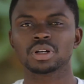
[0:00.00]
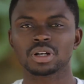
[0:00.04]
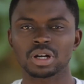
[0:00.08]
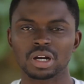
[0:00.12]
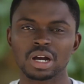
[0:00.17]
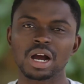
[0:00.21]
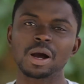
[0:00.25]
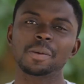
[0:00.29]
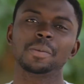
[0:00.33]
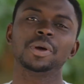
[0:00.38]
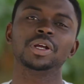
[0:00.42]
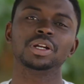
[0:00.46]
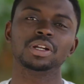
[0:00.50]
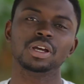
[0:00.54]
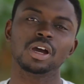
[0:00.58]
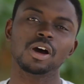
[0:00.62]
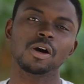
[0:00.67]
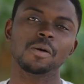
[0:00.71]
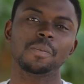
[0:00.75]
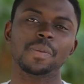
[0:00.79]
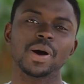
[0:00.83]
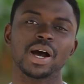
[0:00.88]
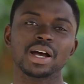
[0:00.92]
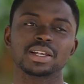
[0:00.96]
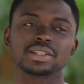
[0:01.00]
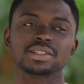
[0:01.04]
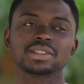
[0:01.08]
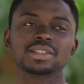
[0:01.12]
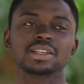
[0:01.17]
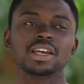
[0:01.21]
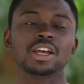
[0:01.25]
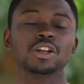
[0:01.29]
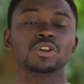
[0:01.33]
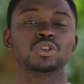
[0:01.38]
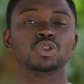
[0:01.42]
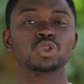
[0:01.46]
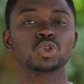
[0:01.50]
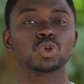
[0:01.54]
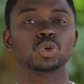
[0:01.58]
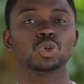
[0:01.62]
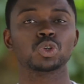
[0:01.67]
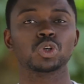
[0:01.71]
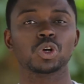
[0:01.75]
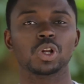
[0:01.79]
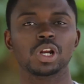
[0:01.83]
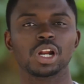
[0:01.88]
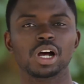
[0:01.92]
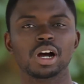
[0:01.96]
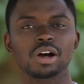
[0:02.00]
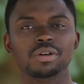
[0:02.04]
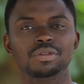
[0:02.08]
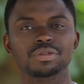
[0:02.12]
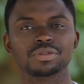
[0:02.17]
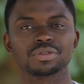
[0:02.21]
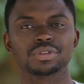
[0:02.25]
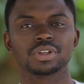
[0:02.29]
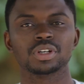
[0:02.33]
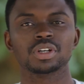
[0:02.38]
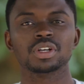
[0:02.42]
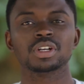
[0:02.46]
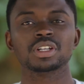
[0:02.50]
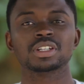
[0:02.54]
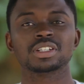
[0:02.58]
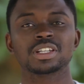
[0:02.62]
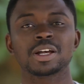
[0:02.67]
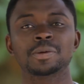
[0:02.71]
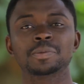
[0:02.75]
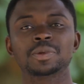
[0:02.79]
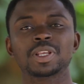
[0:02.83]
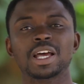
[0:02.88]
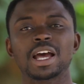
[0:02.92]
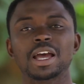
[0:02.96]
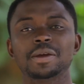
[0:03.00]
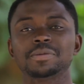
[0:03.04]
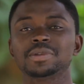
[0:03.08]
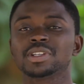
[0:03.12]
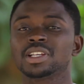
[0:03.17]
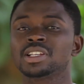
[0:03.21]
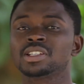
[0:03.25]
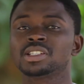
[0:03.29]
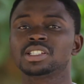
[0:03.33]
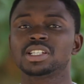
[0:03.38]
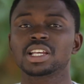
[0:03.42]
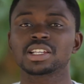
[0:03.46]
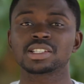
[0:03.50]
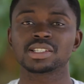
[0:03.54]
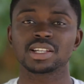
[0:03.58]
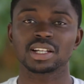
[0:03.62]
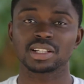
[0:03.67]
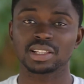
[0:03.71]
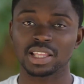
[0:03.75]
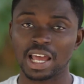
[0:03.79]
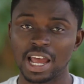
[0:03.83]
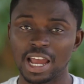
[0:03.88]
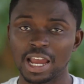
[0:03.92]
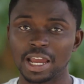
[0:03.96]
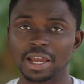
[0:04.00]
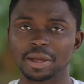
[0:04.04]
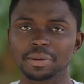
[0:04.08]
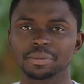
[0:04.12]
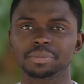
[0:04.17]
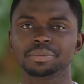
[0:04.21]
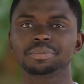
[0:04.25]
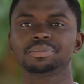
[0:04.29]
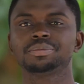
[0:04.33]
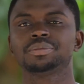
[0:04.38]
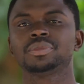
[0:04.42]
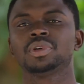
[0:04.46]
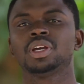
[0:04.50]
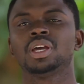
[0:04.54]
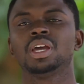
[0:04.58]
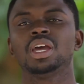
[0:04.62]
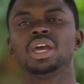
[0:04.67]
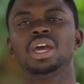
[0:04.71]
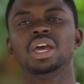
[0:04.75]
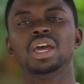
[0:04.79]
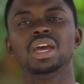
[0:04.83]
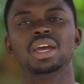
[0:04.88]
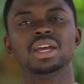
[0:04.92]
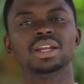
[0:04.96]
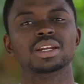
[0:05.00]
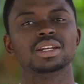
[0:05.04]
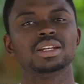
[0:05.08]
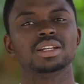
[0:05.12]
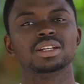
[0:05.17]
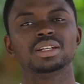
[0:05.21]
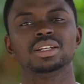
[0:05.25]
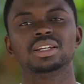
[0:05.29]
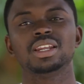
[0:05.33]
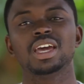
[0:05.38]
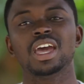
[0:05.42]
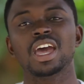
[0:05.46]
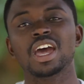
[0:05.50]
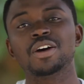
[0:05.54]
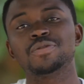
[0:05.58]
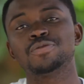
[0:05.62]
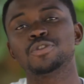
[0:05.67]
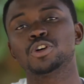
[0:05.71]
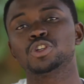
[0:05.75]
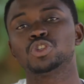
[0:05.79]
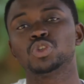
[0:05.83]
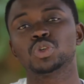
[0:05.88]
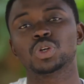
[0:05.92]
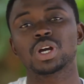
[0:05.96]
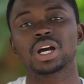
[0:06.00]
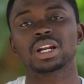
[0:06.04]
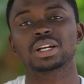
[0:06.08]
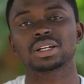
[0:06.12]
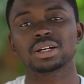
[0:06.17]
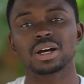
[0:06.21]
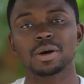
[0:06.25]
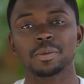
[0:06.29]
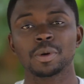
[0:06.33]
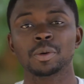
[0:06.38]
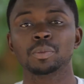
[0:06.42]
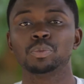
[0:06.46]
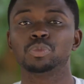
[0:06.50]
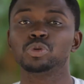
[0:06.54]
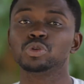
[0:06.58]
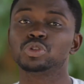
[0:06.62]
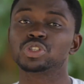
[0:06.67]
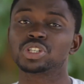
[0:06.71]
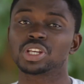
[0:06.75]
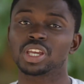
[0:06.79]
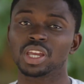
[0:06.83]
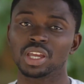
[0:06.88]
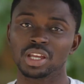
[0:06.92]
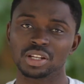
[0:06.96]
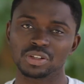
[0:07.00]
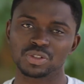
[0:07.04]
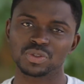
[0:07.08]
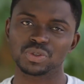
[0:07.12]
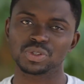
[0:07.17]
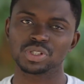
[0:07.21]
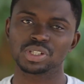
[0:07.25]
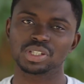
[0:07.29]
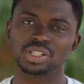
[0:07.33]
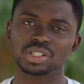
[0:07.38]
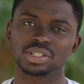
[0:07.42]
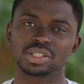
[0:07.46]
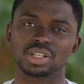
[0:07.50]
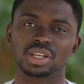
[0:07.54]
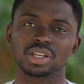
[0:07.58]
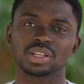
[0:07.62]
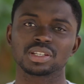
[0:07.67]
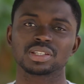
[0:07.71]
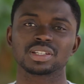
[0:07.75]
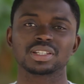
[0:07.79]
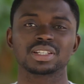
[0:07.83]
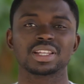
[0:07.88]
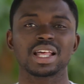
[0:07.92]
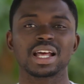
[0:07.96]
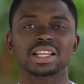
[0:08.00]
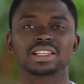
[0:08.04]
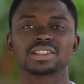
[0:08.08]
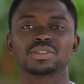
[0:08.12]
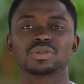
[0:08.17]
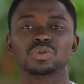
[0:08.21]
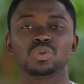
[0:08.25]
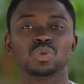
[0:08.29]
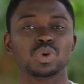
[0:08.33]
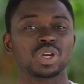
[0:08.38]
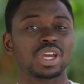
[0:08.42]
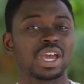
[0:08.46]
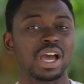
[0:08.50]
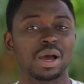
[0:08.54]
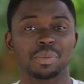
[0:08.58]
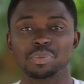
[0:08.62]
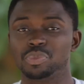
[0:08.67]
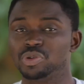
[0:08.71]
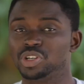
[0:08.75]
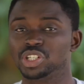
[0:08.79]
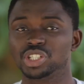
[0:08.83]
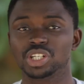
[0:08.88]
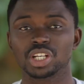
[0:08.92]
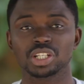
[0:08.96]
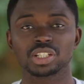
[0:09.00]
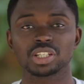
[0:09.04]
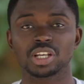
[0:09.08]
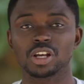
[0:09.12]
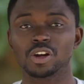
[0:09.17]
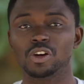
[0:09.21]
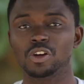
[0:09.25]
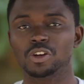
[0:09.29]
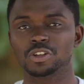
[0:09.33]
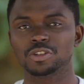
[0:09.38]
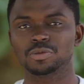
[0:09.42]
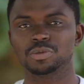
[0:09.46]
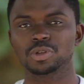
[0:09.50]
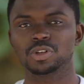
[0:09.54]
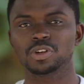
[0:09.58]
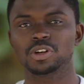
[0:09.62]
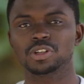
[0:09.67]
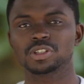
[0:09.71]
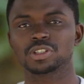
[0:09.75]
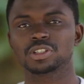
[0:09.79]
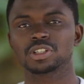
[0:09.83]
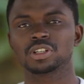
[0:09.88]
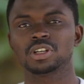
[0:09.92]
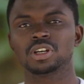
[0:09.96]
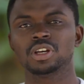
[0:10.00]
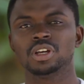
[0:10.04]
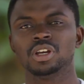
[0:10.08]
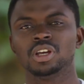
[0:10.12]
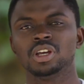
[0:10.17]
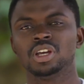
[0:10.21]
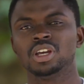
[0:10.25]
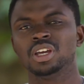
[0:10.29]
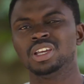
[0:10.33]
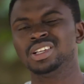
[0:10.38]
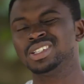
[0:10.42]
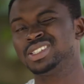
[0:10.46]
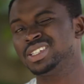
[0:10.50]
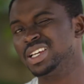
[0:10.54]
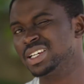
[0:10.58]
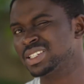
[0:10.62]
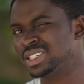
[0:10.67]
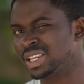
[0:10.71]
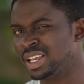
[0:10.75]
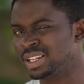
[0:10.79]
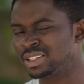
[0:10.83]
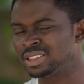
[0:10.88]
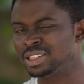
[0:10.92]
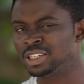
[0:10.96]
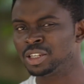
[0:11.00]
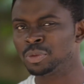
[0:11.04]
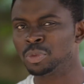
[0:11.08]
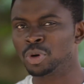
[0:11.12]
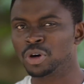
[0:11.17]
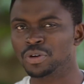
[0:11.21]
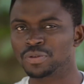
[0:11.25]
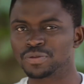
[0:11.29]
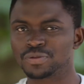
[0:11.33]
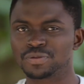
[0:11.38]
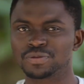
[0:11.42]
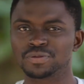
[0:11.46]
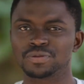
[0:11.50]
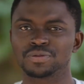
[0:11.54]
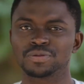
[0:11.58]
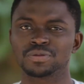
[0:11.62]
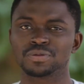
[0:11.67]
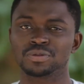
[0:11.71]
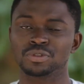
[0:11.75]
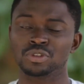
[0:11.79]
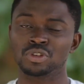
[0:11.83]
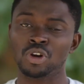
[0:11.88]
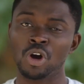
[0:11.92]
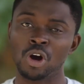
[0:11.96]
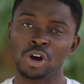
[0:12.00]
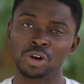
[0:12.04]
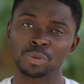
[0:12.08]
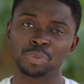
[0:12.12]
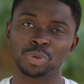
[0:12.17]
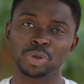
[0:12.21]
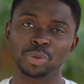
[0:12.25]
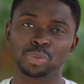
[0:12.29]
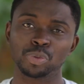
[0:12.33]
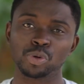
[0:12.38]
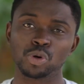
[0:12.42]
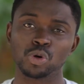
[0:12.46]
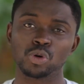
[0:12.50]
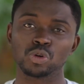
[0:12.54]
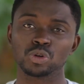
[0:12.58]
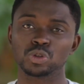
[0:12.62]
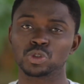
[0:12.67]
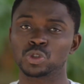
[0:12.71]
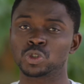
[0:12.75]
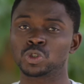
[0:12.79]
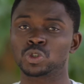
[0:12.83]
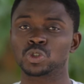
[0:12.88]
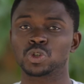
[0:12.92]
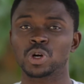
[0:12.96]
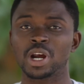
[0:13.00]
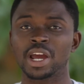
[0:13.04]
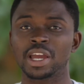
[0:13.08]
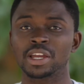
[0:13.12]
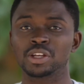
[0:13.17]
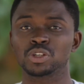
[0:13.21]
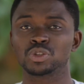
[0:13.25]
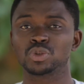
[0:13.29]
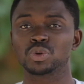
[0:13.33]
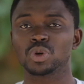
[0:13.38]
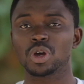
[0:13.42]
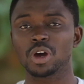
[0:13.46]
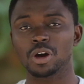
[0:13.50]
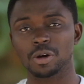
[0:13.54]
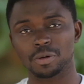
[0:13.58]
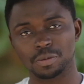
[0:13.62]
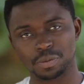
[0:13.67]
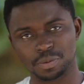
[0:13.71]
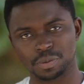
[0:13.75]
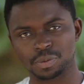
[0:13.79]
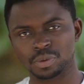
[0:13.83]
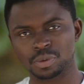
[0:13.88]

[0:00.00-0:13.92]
come and help us and show your love. Sometimes it's just the time and the effort you can come and put into these things that we appreciate a lot because it's just a team of young people trying to help